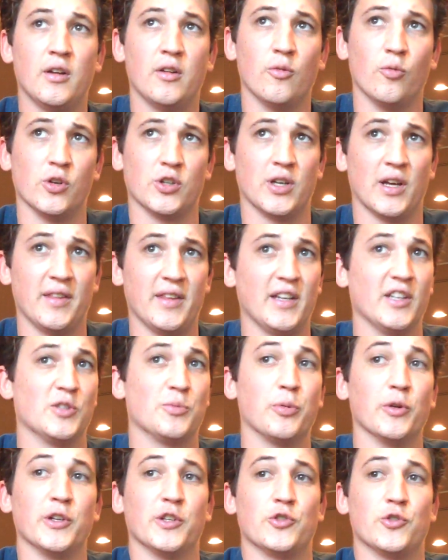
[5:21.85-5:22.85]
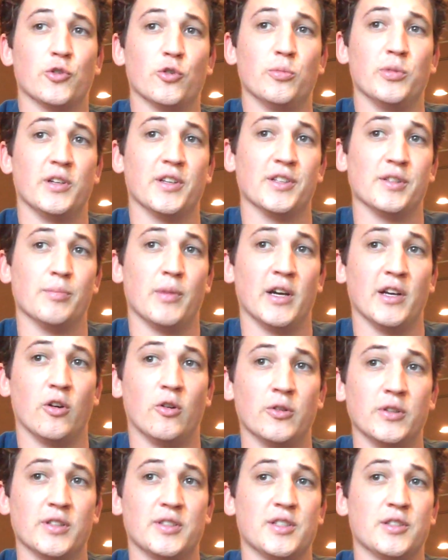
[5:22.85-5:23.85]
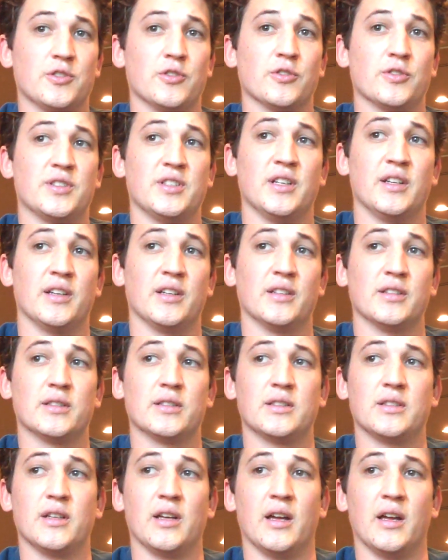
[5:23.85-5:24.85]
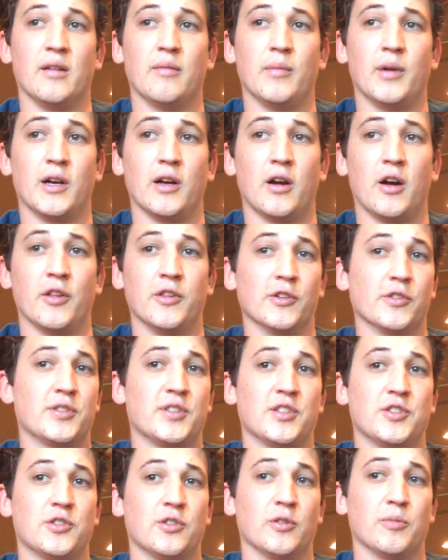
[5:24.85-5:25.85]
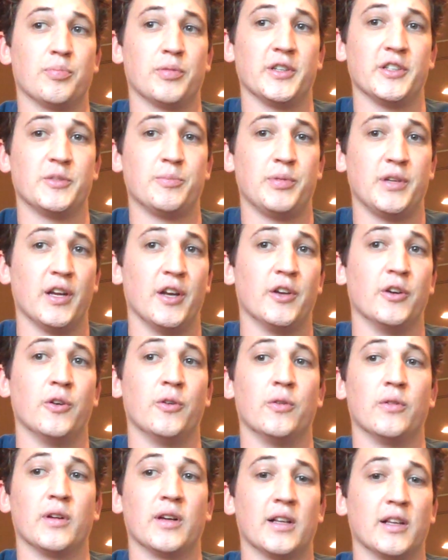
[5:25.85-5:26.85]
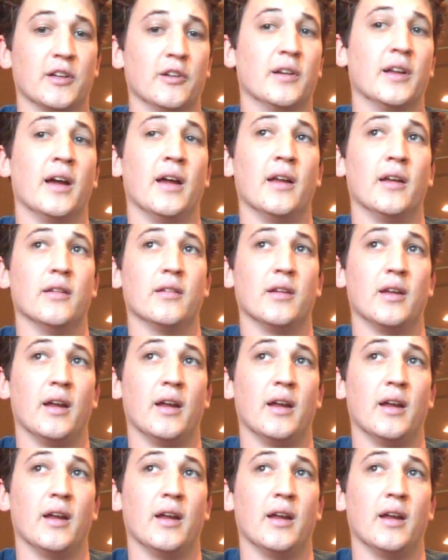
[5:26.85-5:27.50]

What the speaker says: which I think is pretty true because my oldest sister sings, and my other sister plays piano and clarinet,